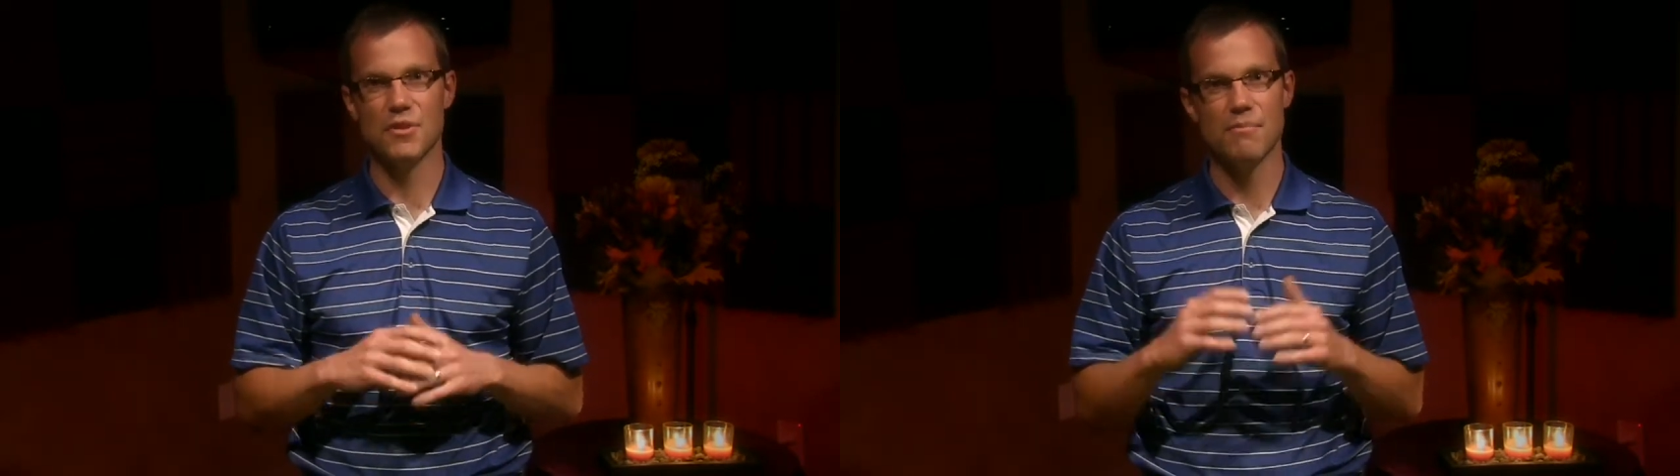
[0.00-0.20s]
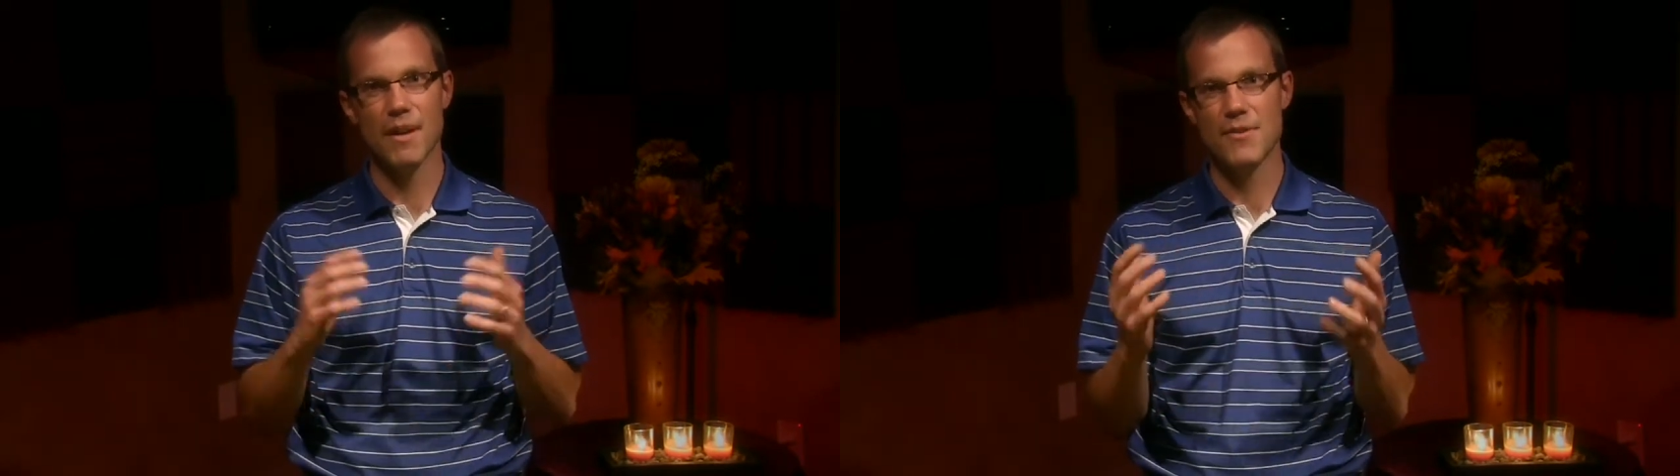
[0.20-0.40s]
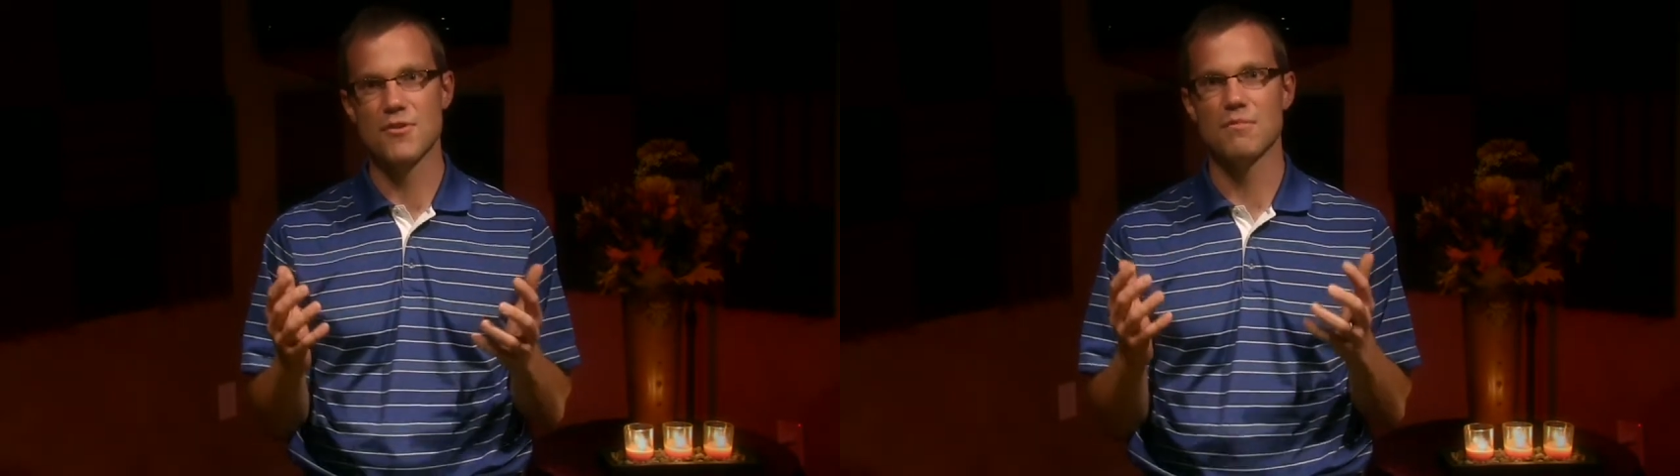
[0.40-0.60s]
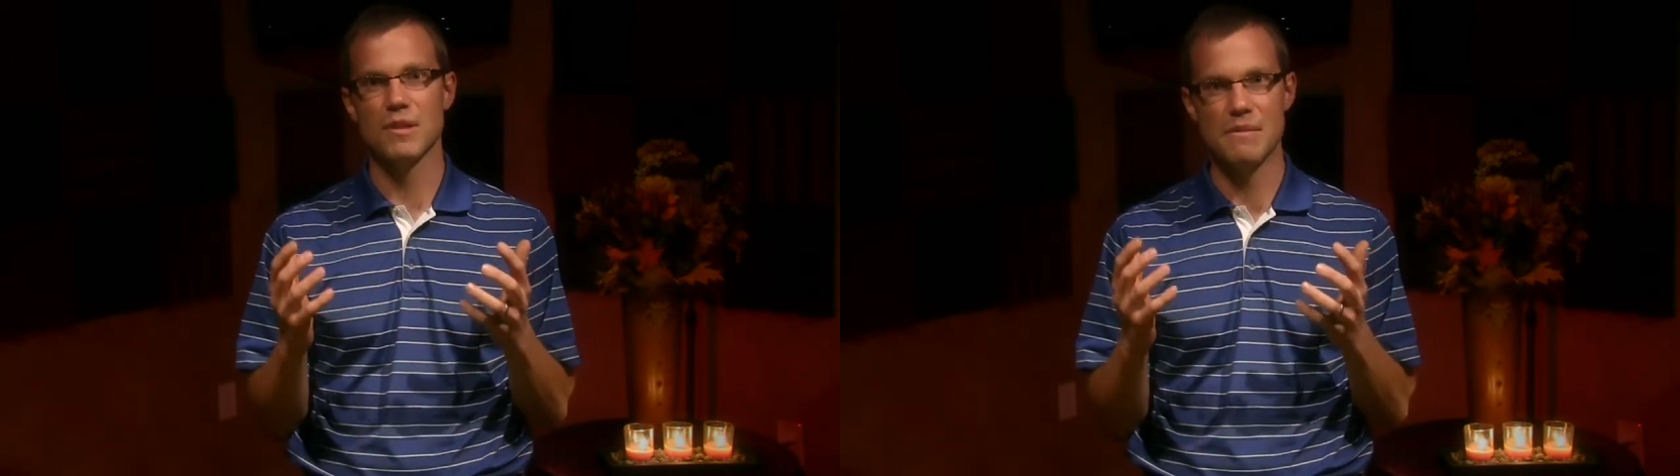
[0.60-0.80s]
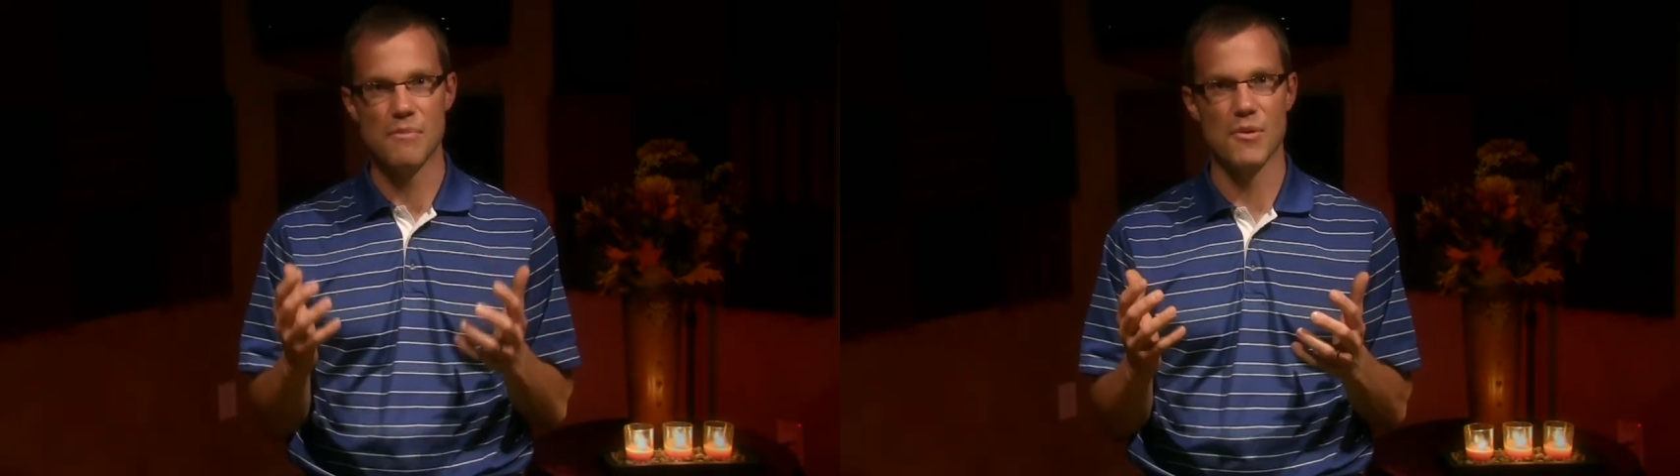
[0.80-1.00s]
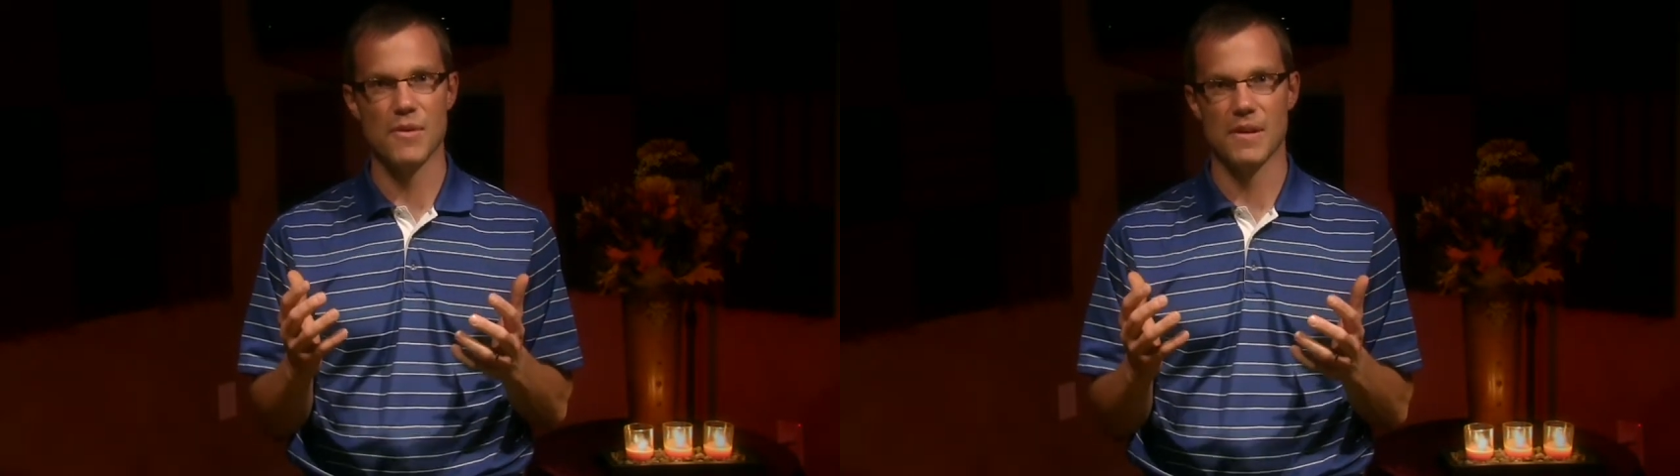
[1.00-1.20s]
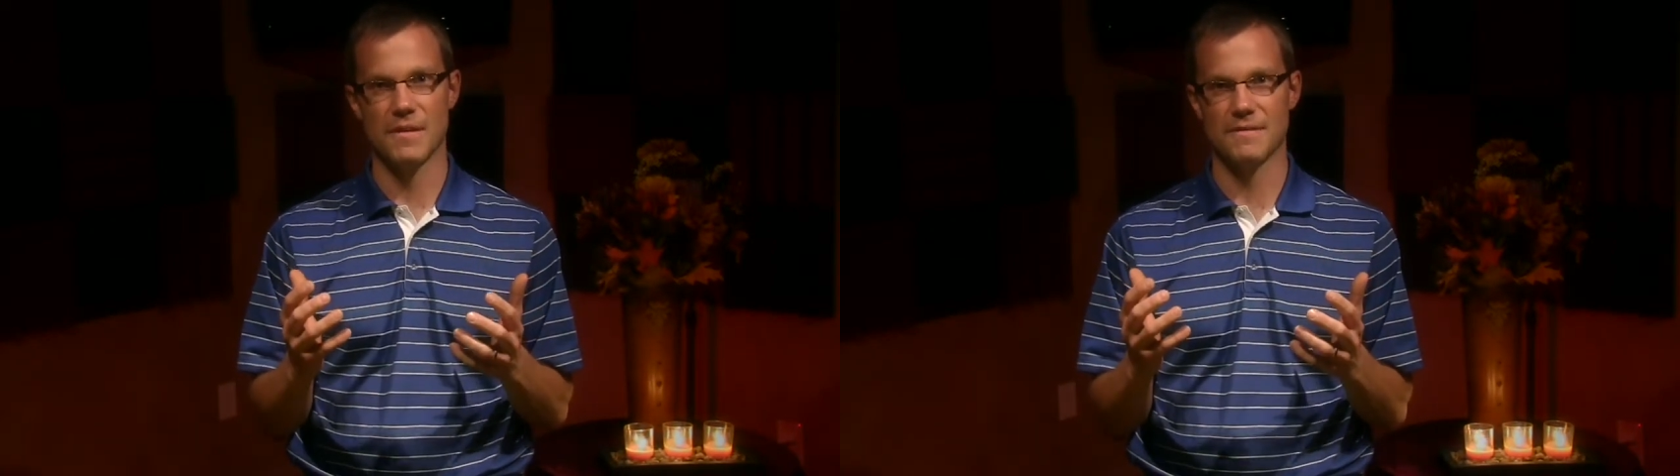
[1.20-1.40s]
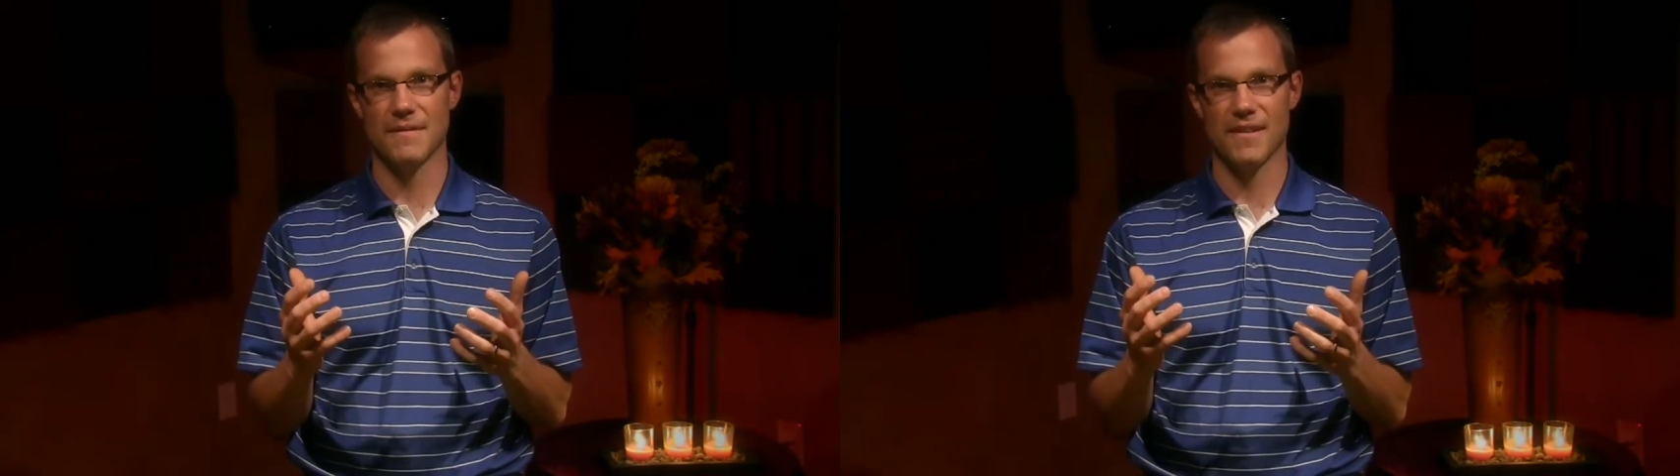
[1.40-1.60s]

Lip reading: immeasurably more